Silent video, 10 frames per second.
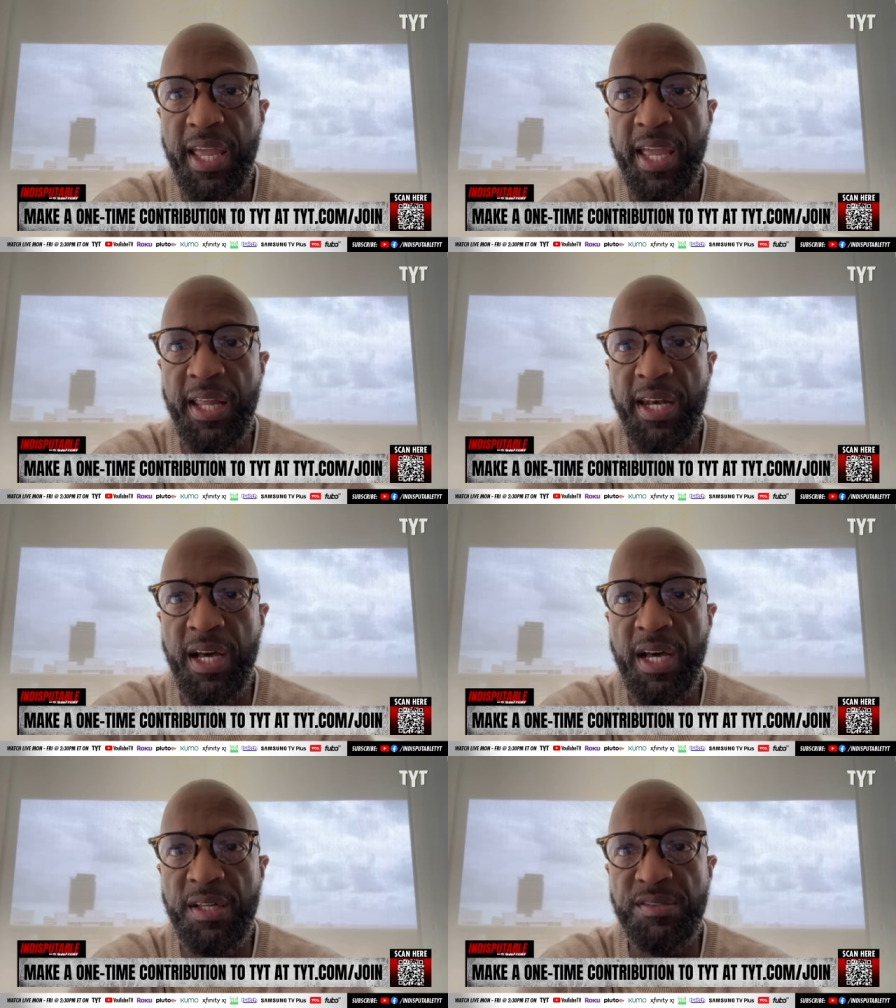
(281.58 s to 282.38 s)
and
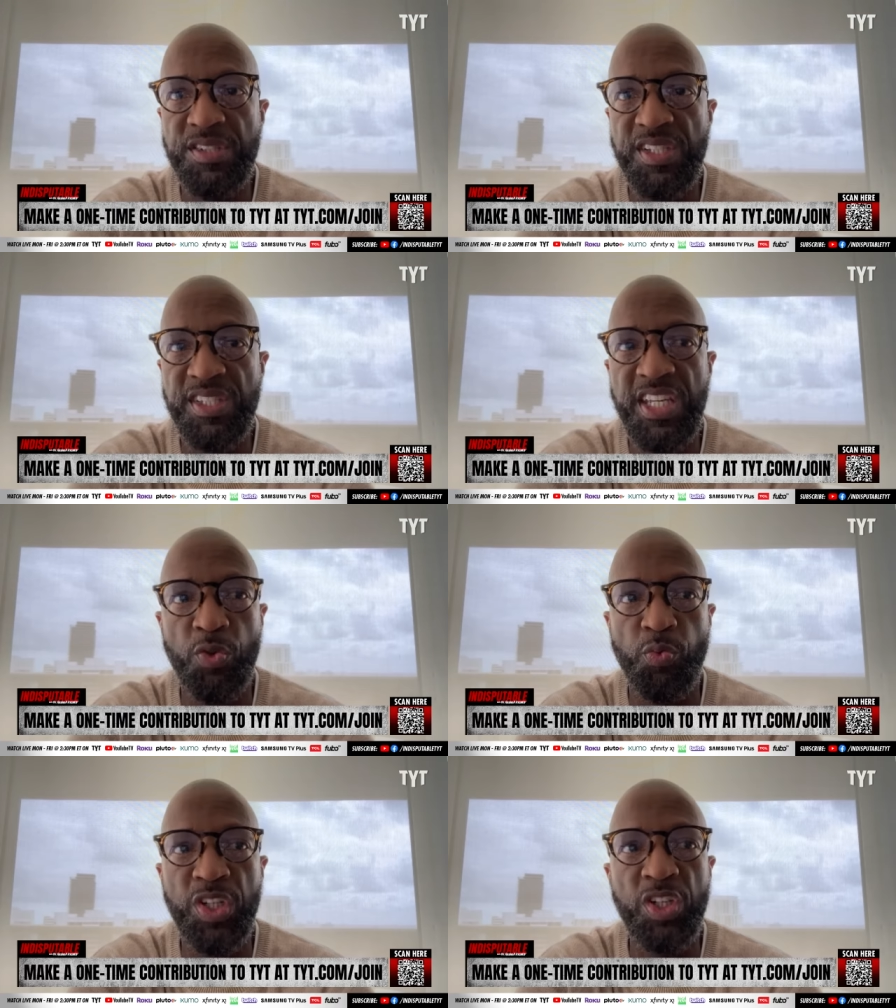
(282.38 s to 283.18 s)
just
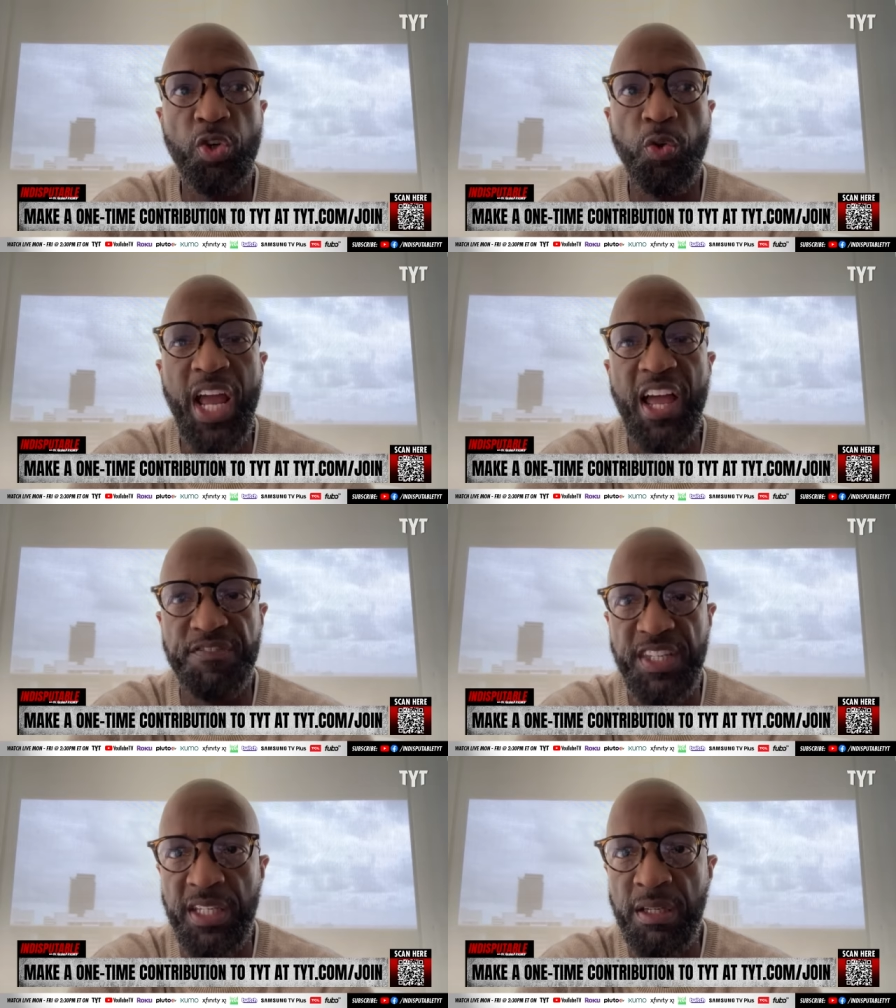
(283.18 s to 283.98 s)
getting real
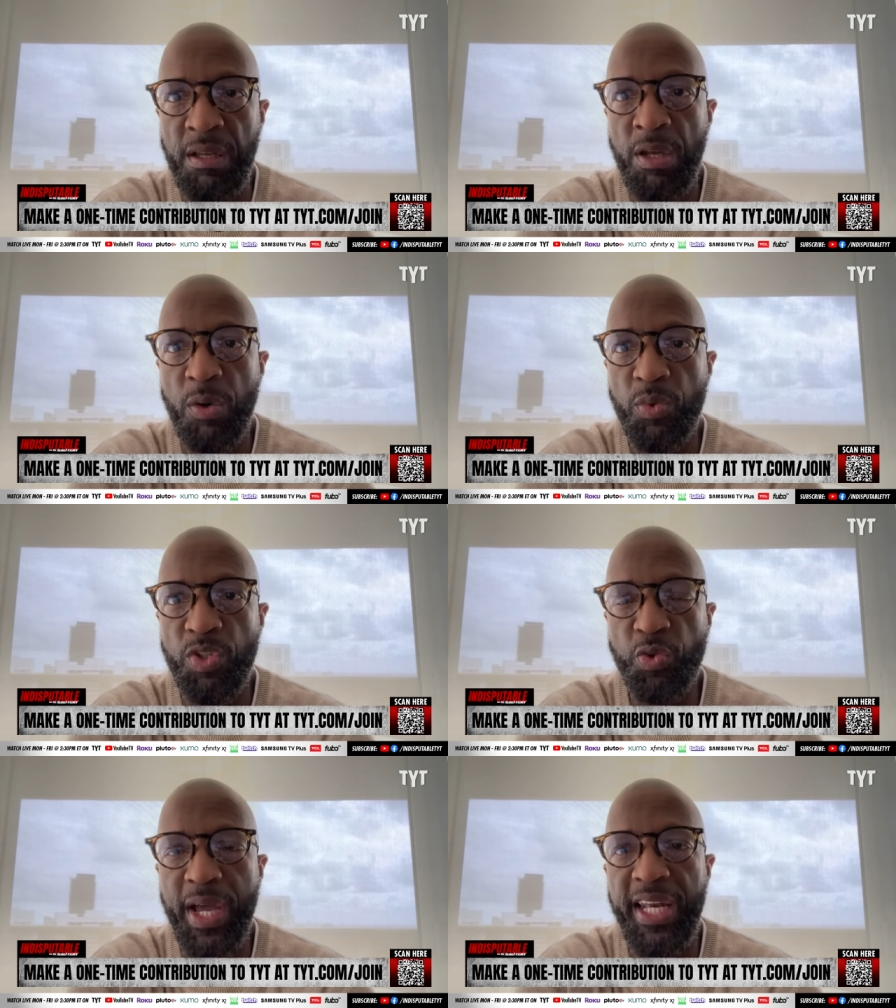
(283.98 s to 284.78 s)
crafty with
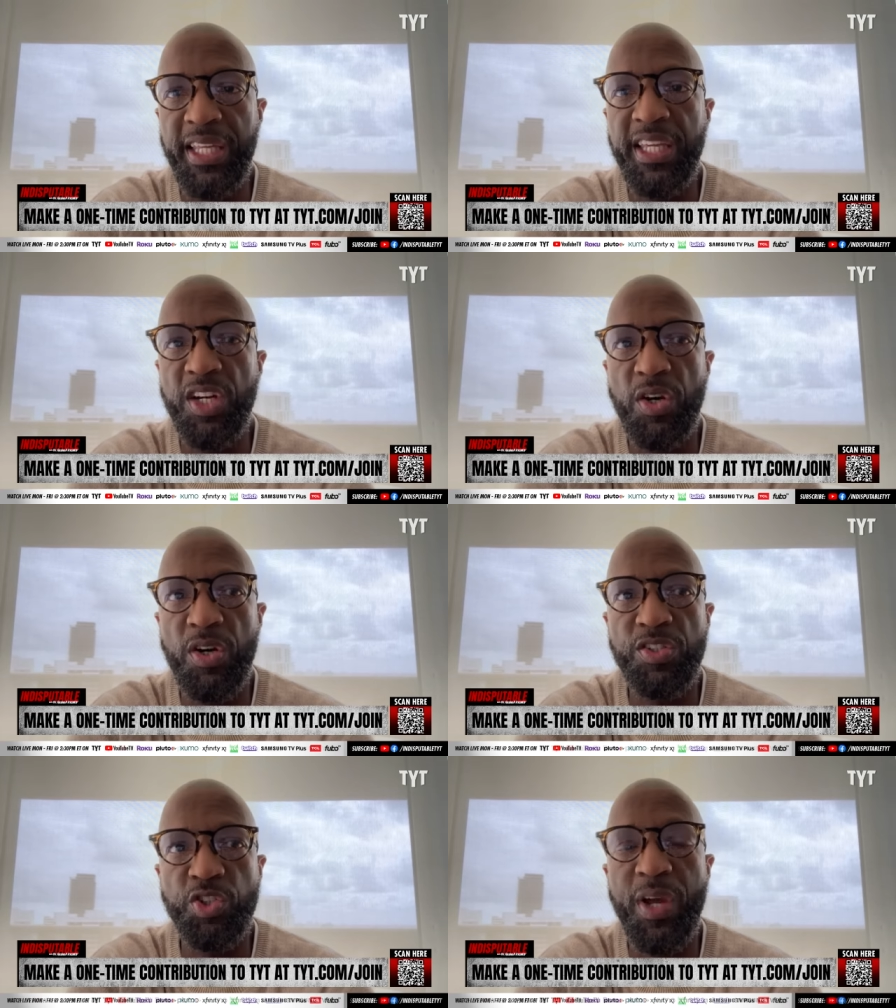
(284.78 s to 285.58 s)
trying to
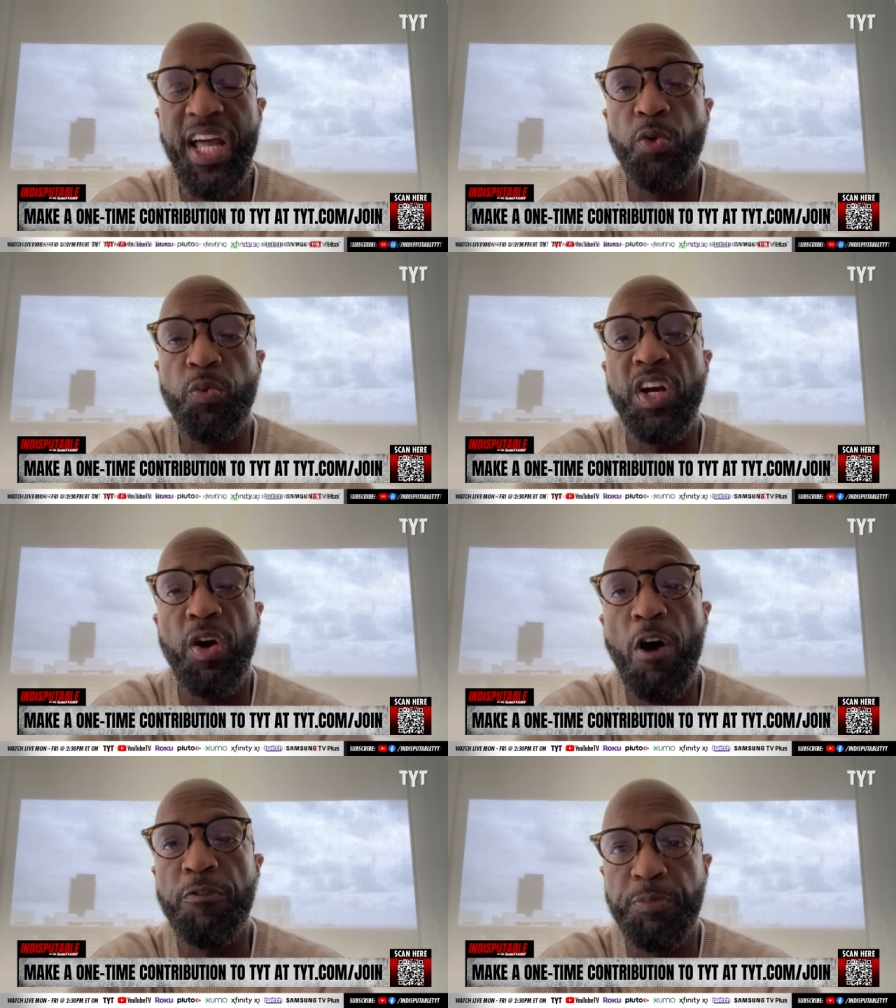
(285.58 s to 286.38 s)
run her
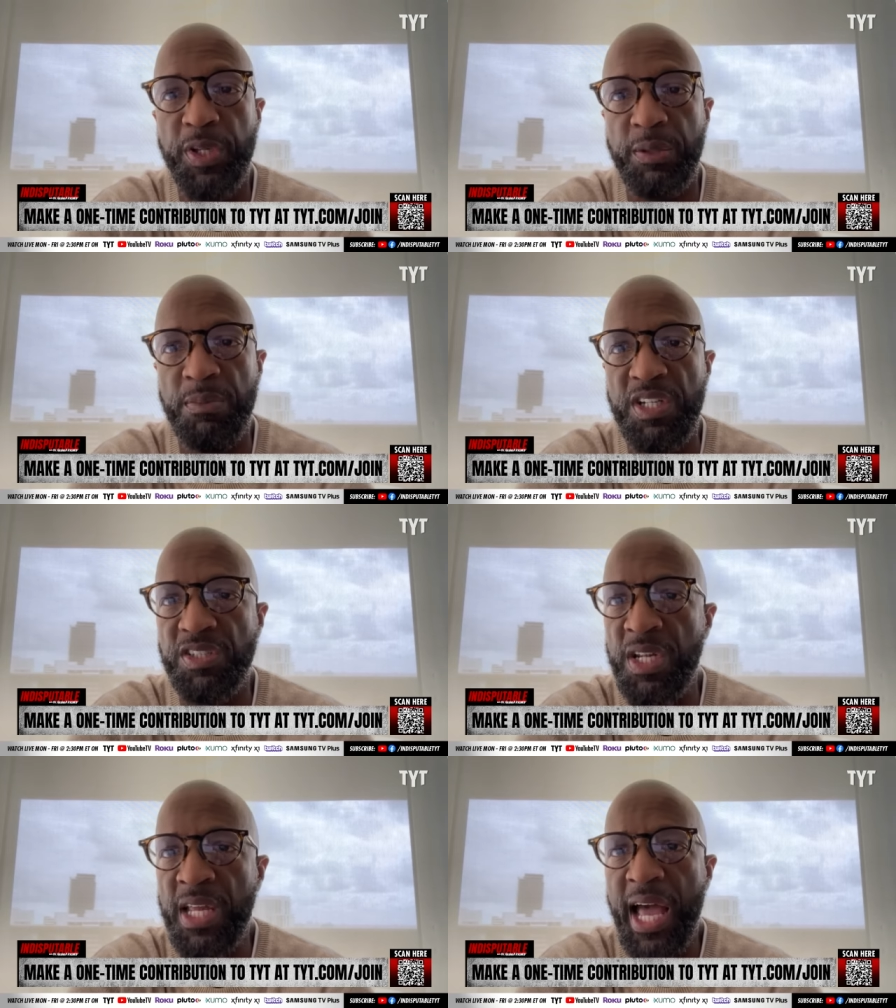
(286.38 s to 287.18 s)
off pretty much.